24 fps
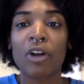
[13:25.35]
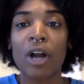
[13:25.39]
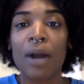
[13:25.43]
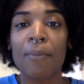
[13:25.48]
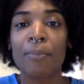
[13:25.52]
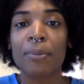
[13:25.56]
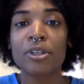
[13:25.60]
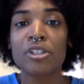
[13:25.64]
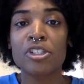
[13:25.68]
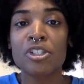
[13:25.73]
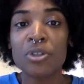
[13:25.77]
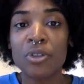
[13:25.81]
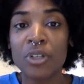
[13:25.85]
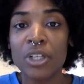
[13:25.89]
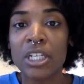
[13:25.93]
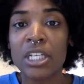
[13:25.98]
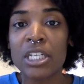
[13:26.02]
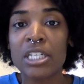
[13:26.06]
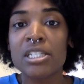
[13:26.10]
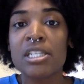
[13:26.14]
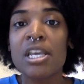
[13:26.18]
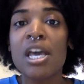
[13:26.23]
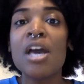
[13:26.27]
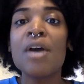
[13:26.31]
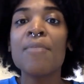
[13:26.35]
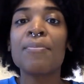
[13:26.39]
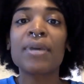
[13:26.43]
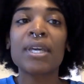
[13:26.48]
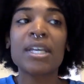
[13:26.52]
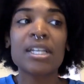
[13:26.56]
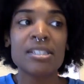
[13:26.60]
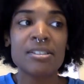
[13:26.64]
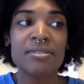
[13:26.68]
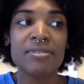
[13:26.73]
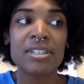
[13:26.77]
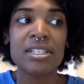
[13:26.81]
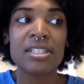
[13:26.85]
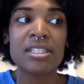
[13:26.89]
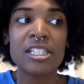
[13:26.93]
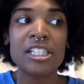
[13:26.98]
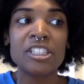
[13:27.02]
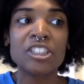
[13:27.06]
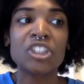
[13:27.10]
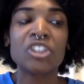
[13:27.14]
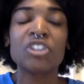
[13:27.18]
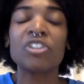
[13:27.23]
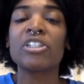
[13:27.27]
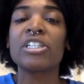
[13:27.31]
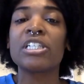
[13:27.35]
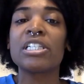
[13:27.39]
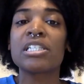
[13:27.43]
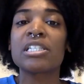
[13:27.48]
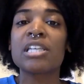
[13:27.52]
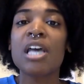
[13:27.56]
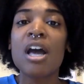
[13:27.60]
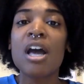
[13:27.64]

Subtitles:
opportunities because of the centuries